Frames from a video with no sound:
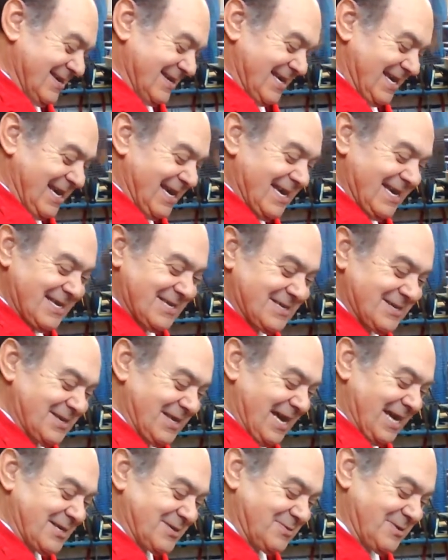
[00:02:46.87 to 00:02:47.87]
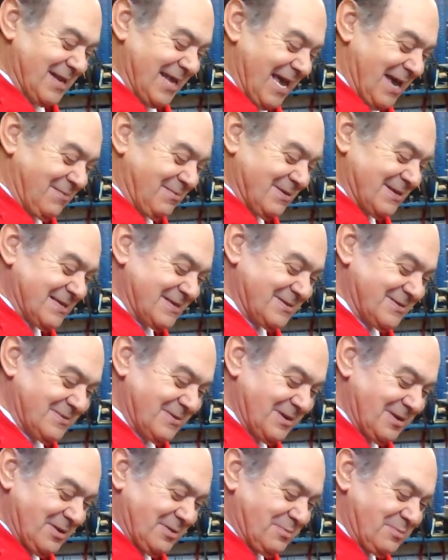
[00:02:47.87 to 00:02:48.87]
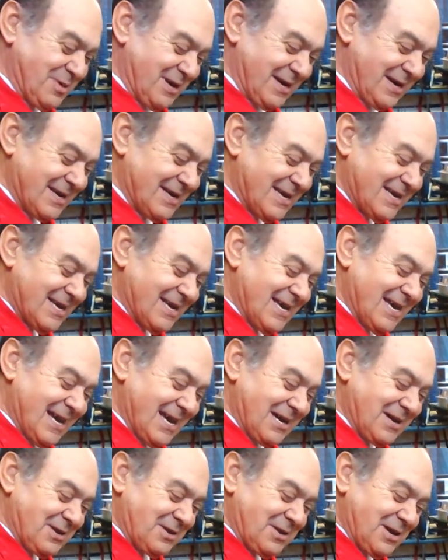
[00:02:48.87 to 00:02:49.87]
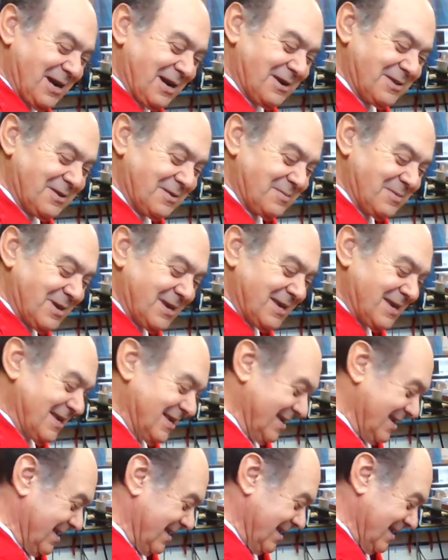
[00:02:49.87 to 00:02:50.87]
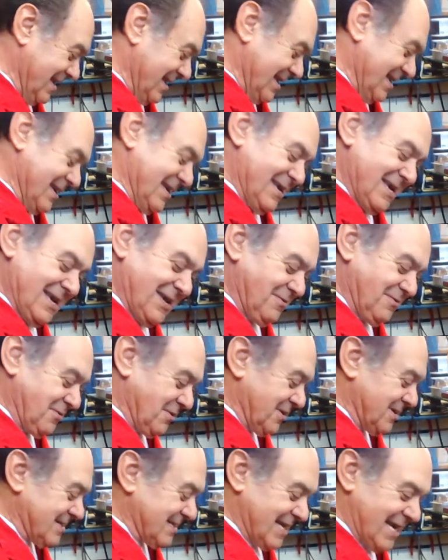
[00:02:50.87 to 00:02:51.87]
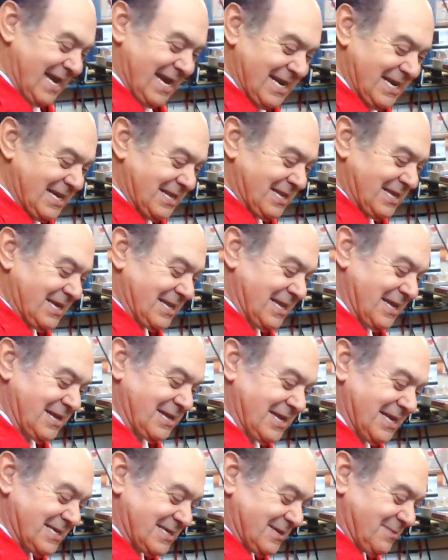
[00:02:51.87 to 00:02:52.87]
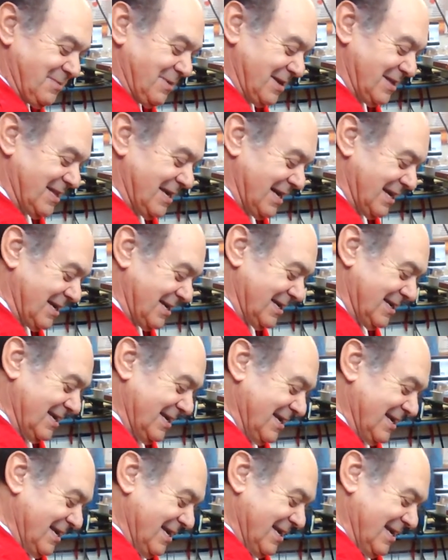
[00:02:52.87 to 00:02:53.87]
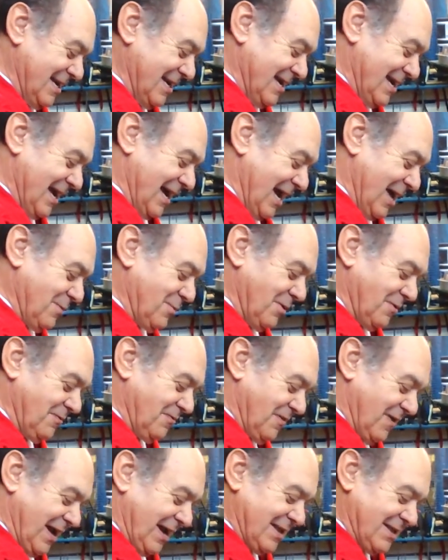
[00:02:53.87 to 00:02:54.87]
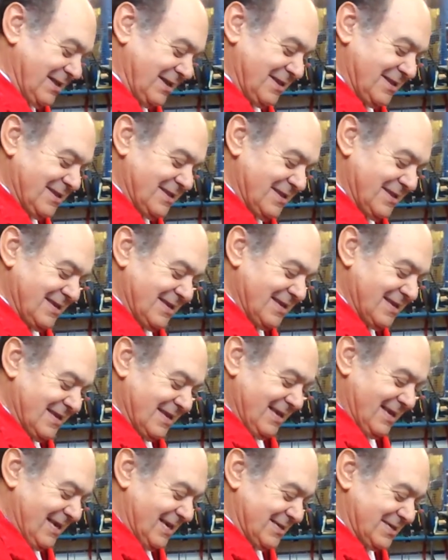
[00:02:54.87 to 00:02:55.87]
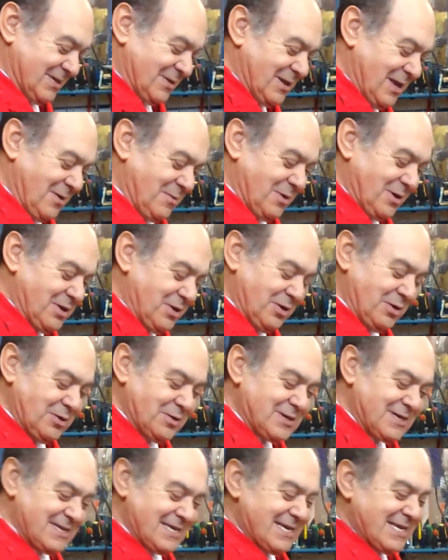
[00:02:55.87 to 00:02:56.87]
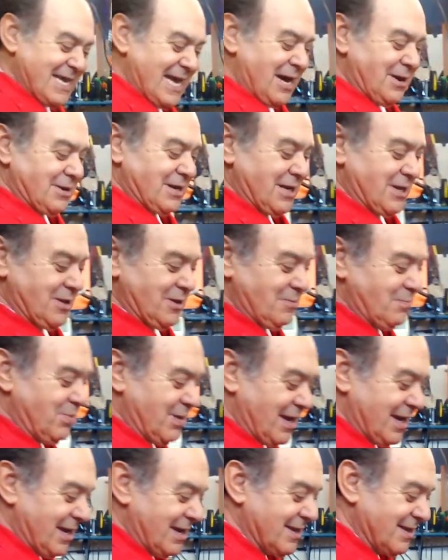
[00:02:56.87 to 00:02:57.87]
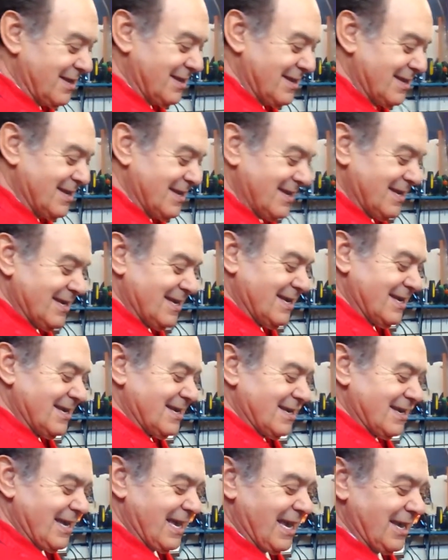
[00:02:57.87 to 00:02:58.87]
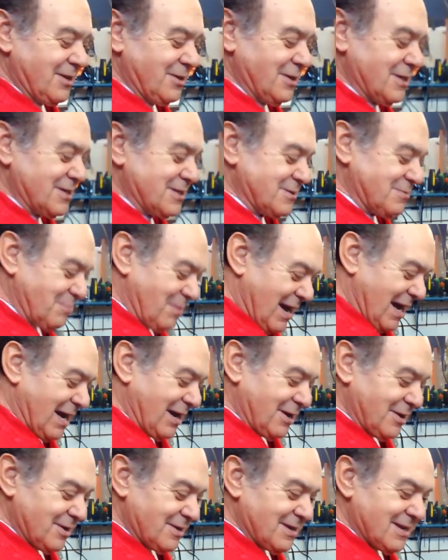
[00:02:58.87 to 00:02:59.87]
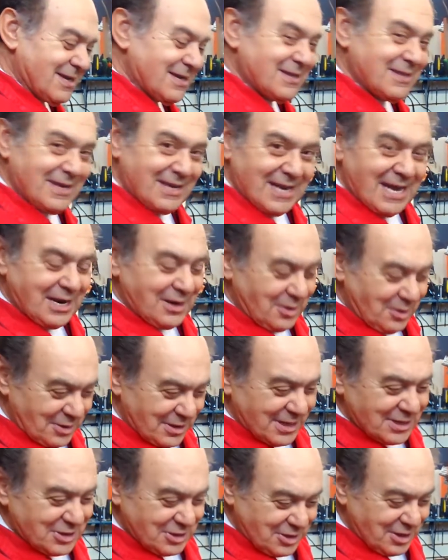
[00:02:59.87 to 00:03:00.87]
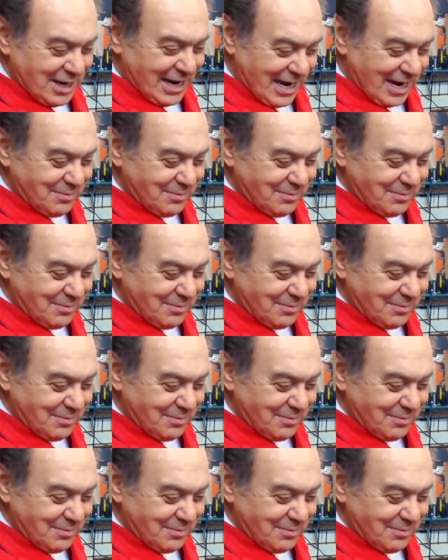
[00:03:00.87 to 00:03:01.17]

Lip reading: Okay, so that's what happens when you bring a guitar to me. If there's anything that needs to be done, I will find it. So that when you sit down and you play it and you smile, then I know that you're